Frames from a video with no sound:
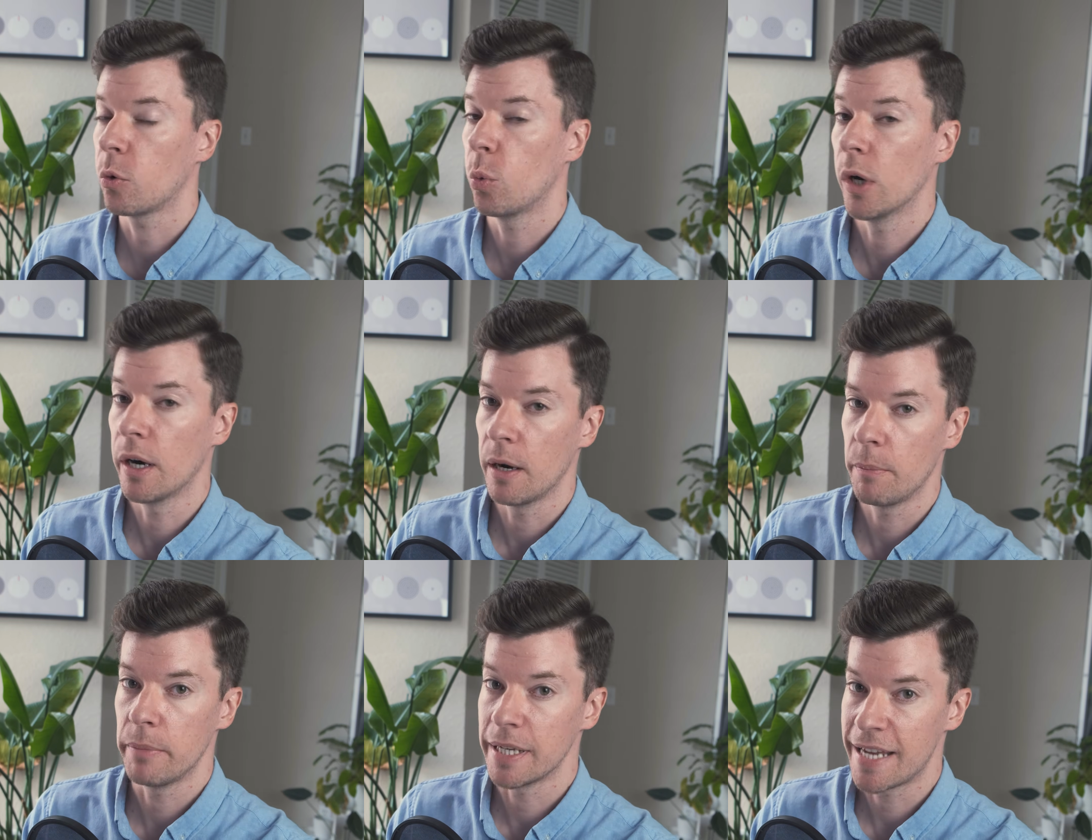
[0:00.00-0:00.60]
where
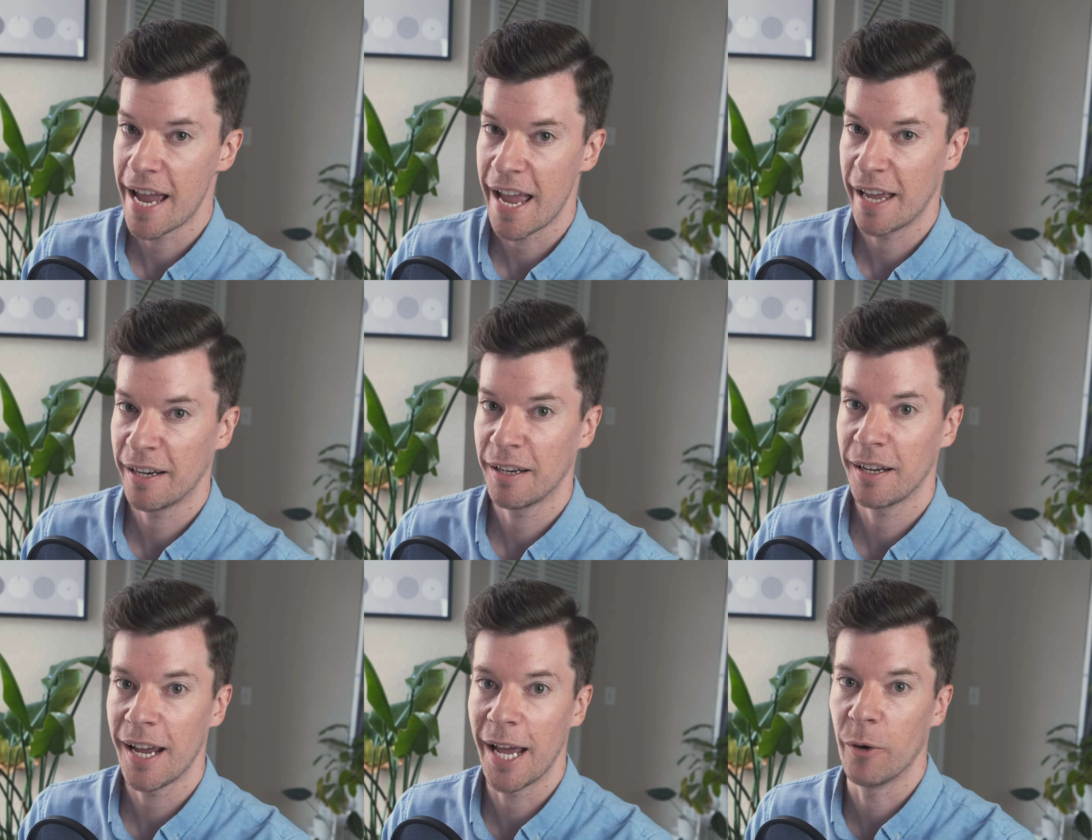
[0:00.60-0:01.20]
it
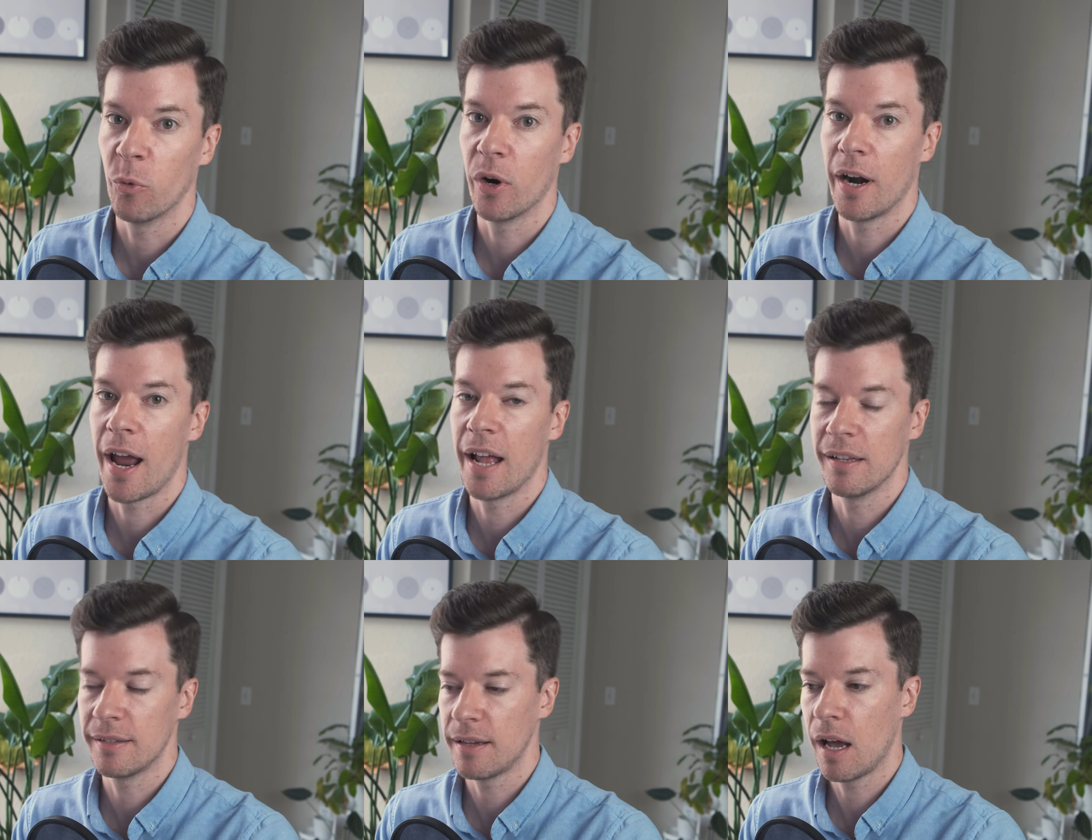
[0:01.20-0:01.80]
began and where it
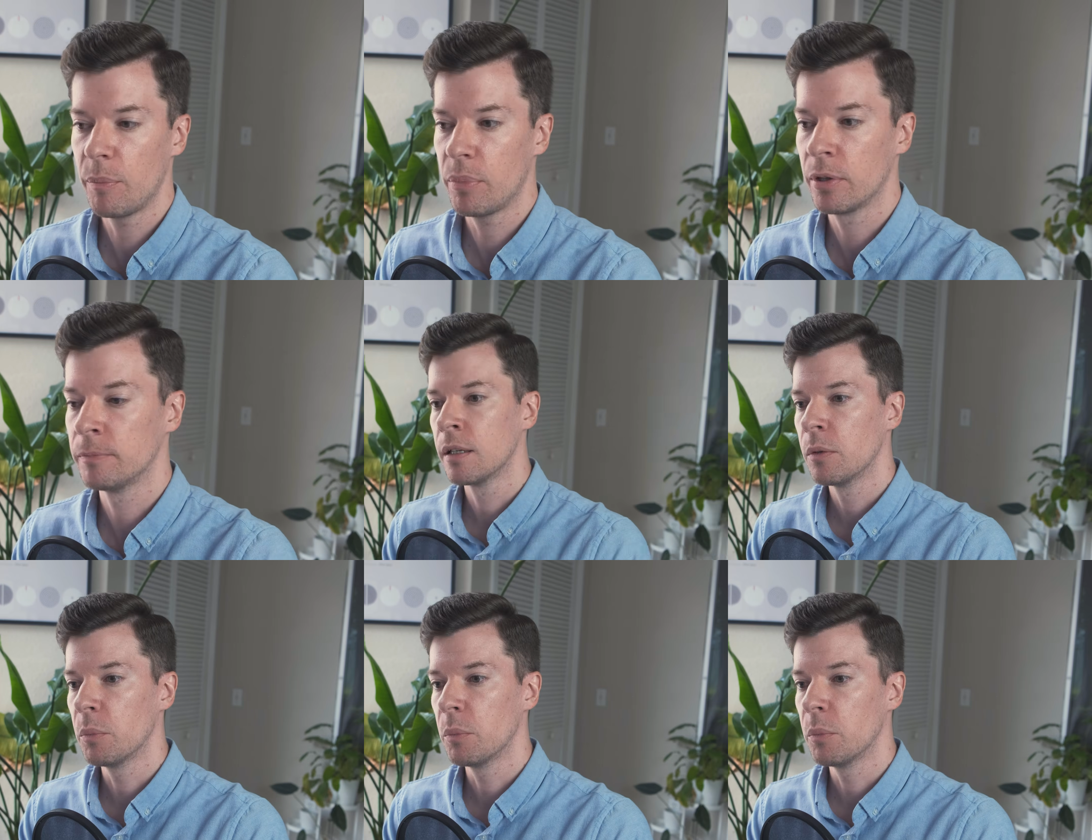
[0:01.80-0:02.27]
ends up.